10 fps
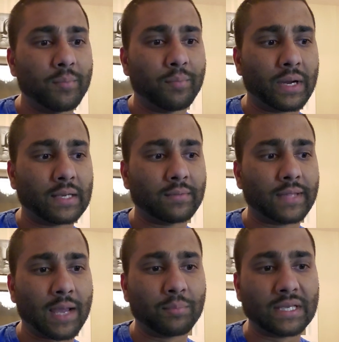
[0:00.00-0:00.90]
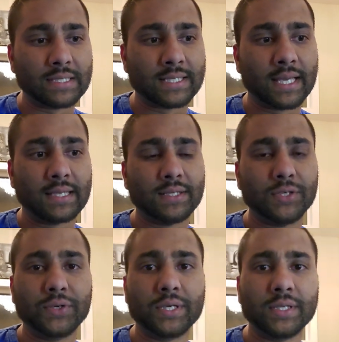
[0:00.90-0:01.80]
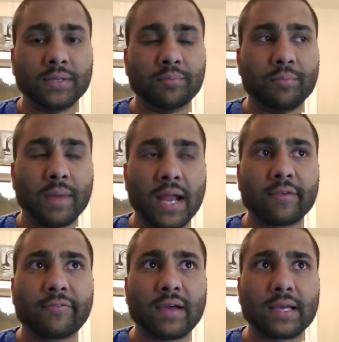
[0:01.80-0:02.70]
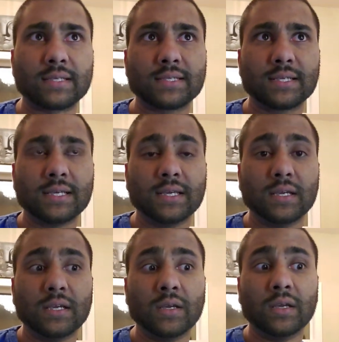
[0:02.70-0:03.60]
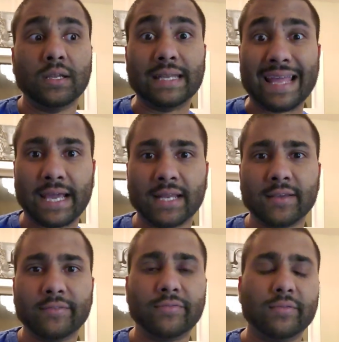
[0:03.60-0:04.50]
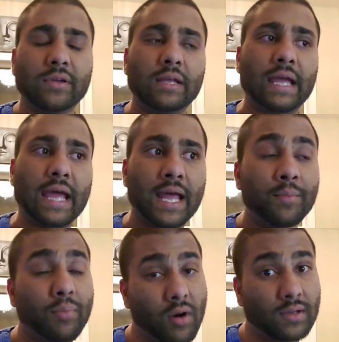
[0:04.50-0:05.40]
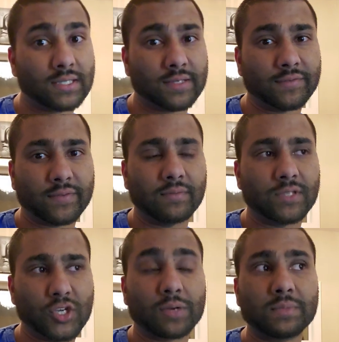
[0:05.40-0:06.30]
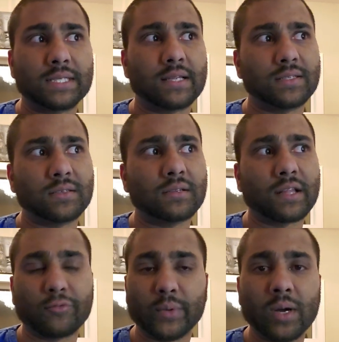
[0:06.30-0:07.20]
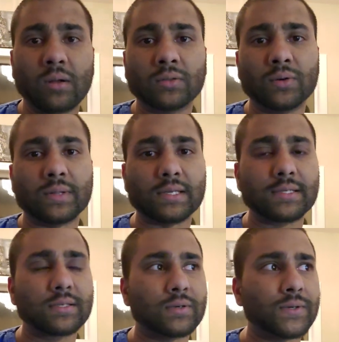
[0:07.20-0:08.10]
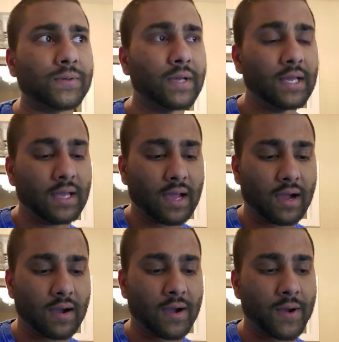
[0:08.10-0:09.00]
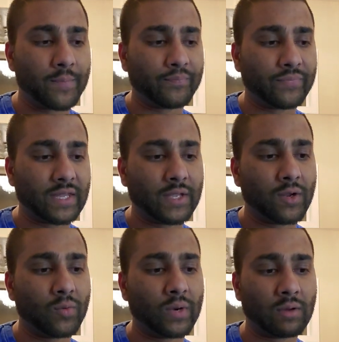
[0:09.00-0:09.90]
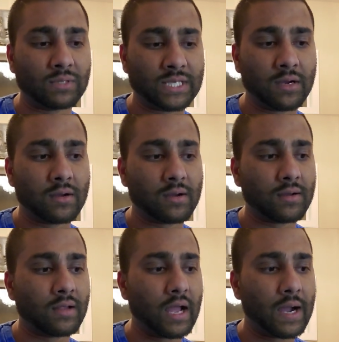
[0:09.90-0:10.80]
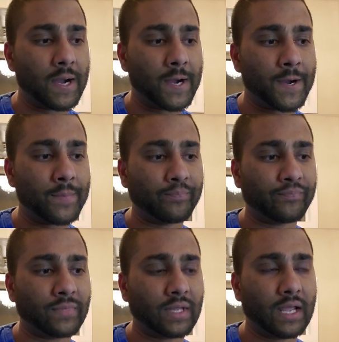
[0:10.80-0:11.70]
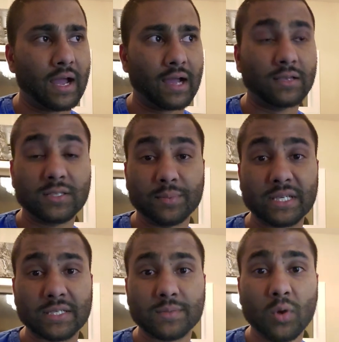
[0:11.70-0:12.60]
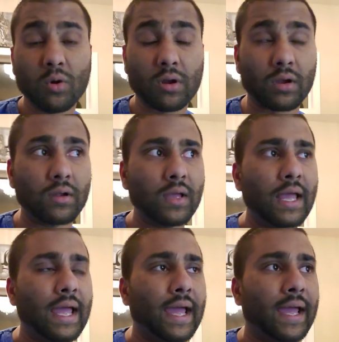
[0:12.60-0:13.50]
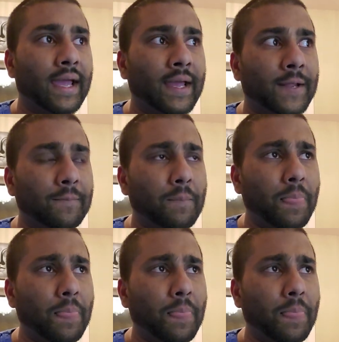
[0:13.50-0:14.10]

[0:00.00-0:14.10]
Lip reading: But that being said, you can manifest negative and positive circumstances in your life. We all know this. So, when I was younger, I used to be a smoker, and